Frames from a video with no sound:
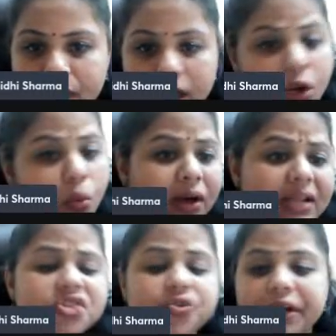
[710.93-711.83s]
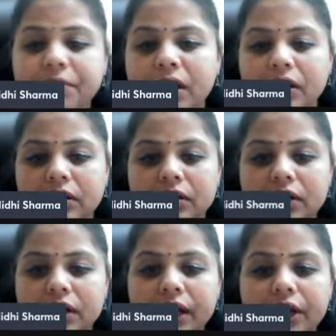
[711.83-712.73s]
Now, what is trademark?
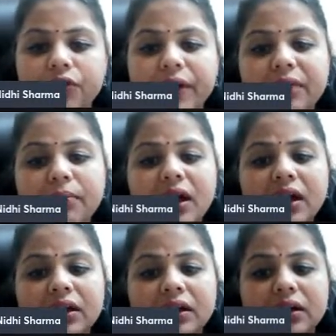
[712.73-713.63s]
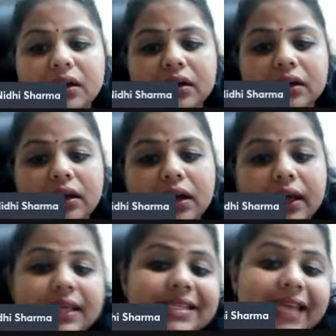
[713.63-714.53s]
Trademark
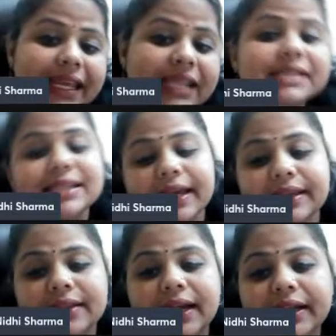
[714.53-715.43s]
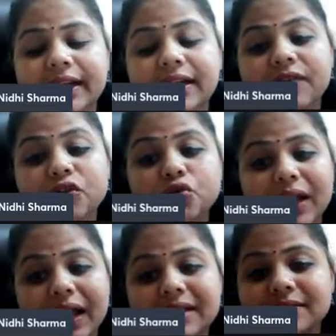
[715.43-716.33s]
is any sign that
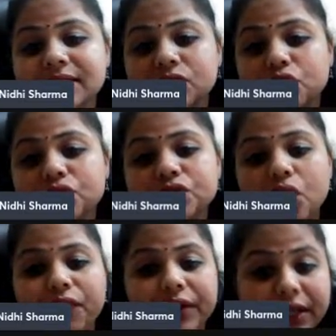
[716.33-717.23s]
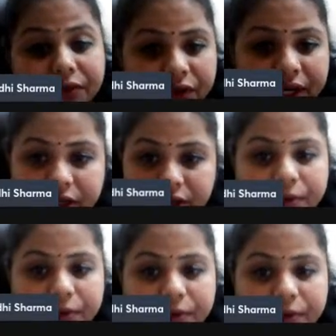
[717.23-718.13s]
individualizes goods of a given
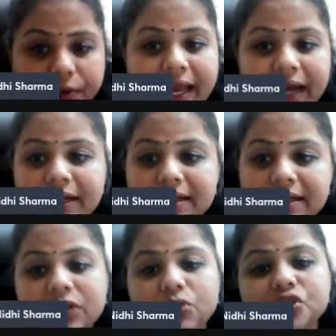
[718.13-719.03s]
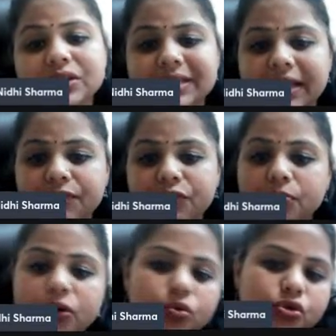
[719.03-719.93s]
enterprise and distinguishes them from
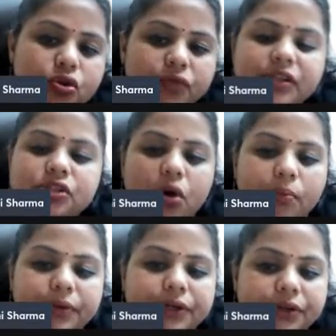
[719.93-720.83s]
the goods of its competitor.